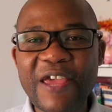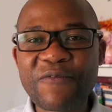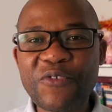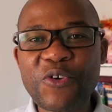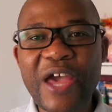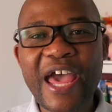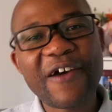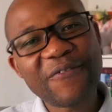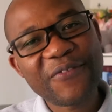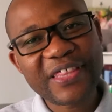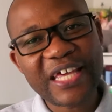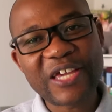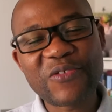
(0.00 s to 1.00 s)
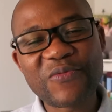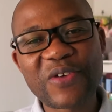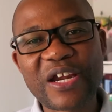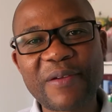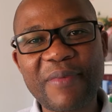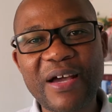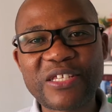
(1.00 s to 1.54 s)
If you have, thank you
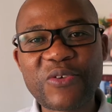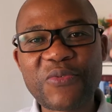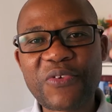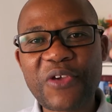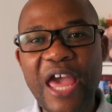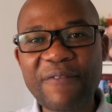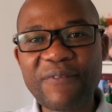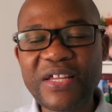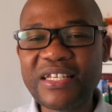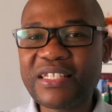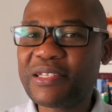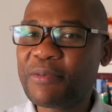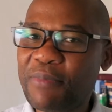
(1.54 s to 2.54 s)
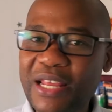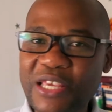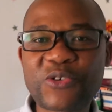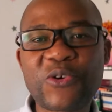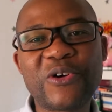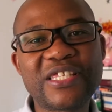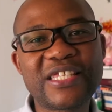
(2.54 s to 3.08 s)
very much. If you haven't,
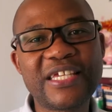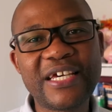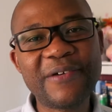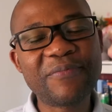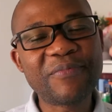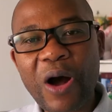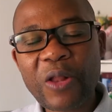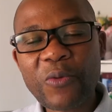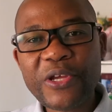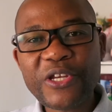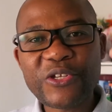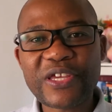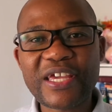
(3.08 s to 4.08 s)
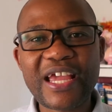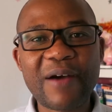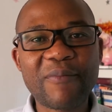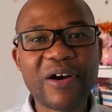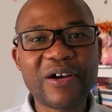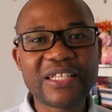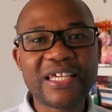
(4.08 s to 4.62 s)
please consider. What we're talking
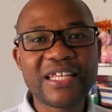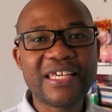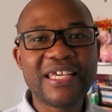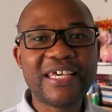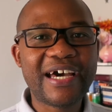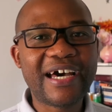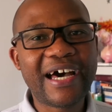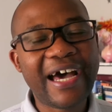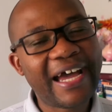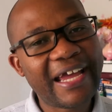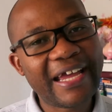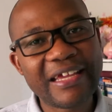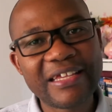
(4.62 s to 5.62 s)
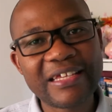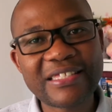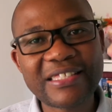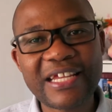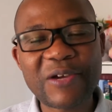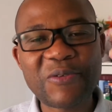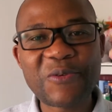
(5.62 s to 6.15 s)
about in here,
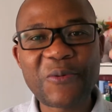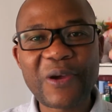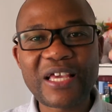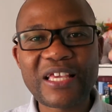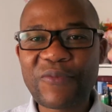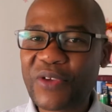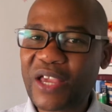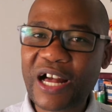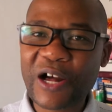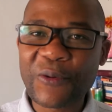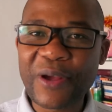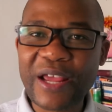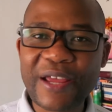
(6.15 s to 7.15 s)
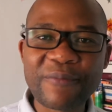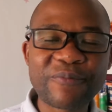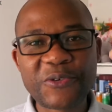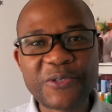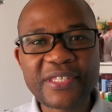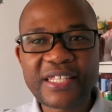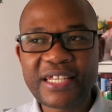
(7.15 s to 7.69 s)
yesterday we were giving away
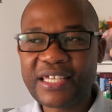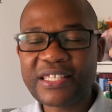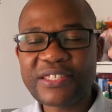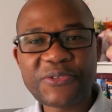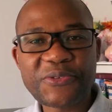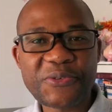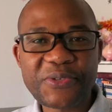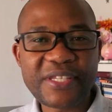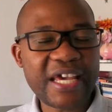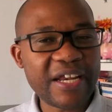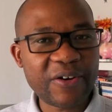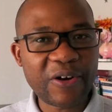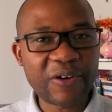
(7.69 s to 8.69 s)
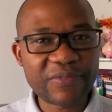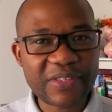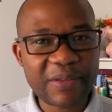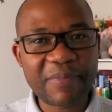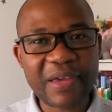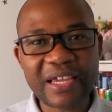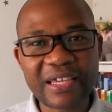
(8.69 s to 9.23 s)
cruise tickets to 10 of the
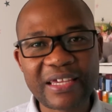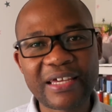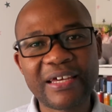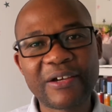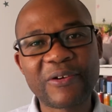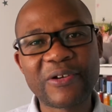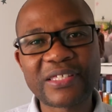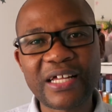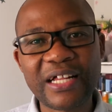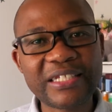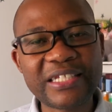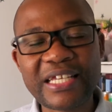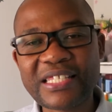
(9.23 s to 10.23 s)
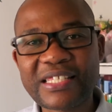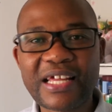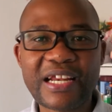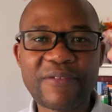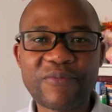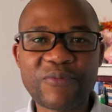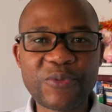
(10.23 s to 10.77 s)
bank consultants that
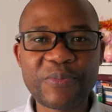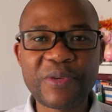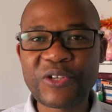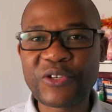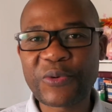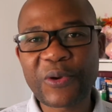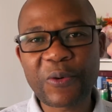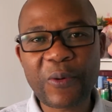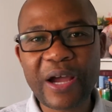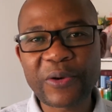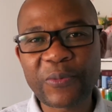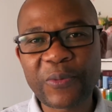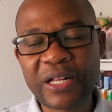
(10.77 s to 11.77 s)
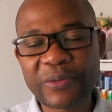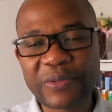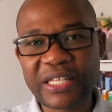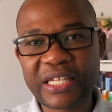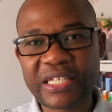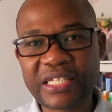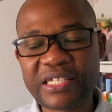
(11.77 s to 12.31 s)
have been doing quite well in
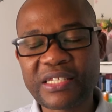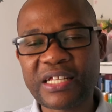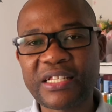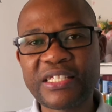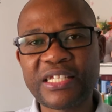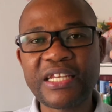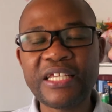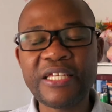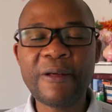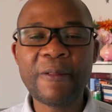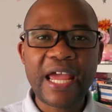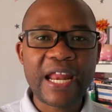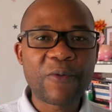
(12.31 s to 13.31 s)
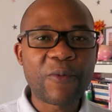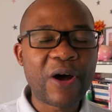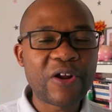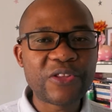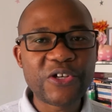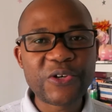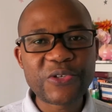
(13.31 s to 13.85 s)
the digital journey, and then one
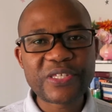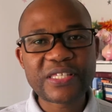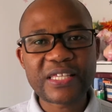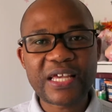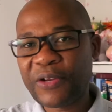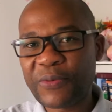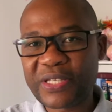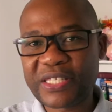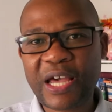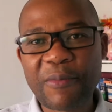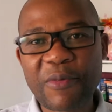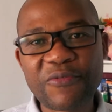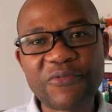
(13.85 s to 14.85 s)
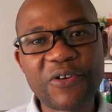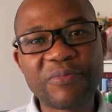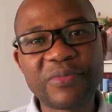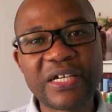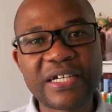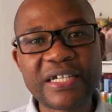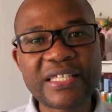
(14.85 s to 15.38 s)
of those, Ian, was coming from
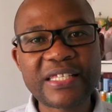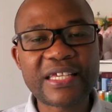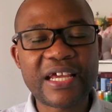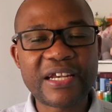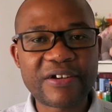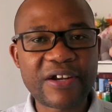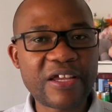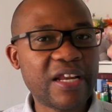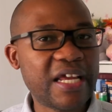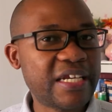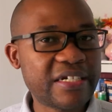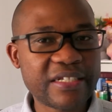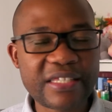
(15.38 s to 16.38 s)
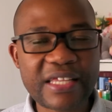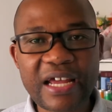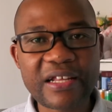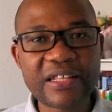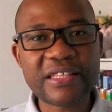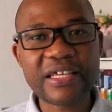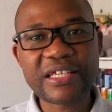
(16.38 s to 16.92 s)
the risk and regulatory side
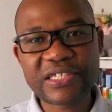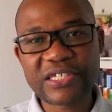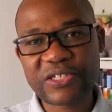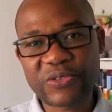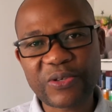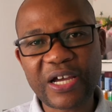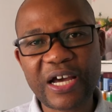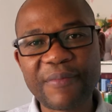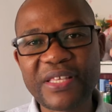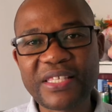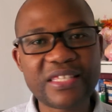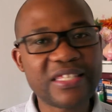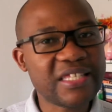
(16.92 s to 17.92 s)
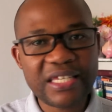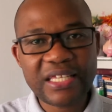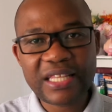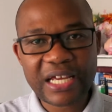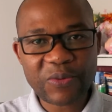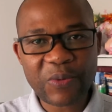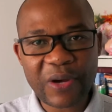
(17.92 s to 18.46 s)
of things, just to come and see
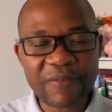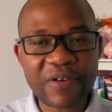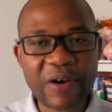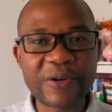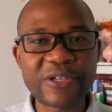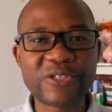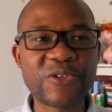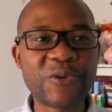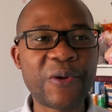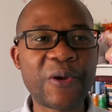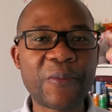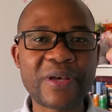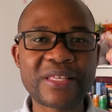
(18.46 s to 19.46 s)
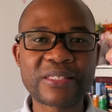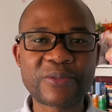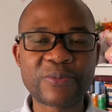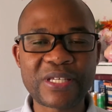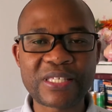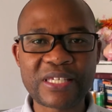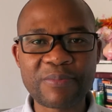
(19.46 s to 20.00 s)
that whatever I was doing
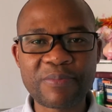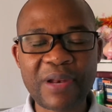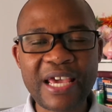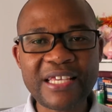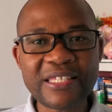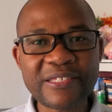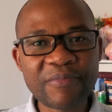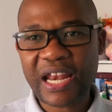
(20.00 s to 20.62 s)
was in place.